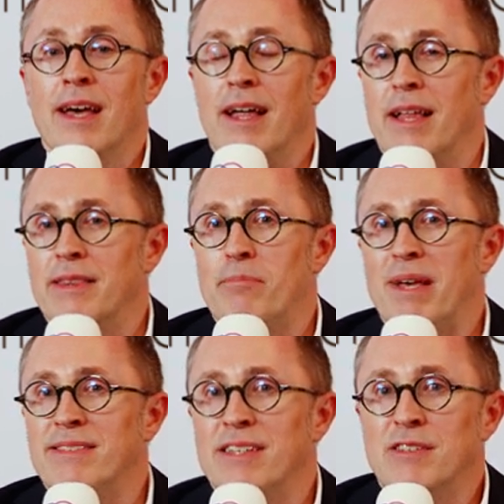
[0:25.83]
The
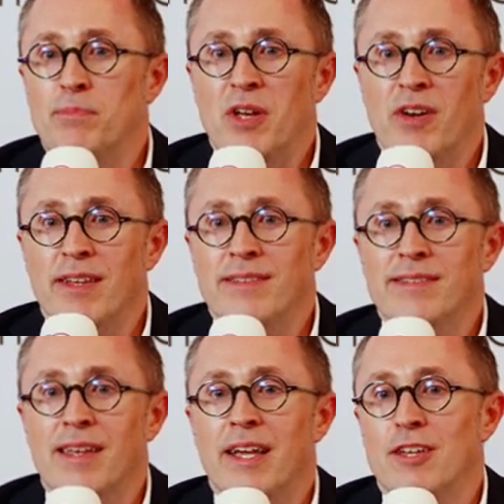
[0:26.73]
best
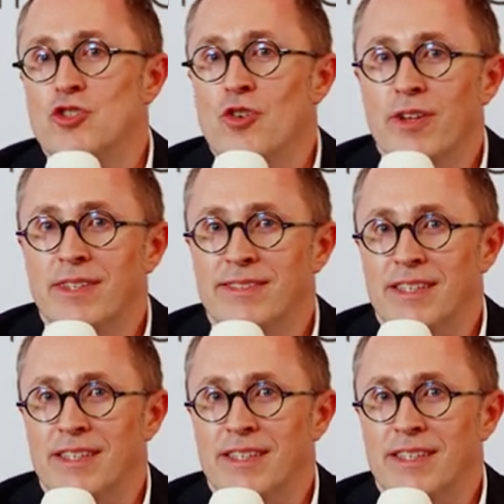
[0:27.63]
experience I enjoyed this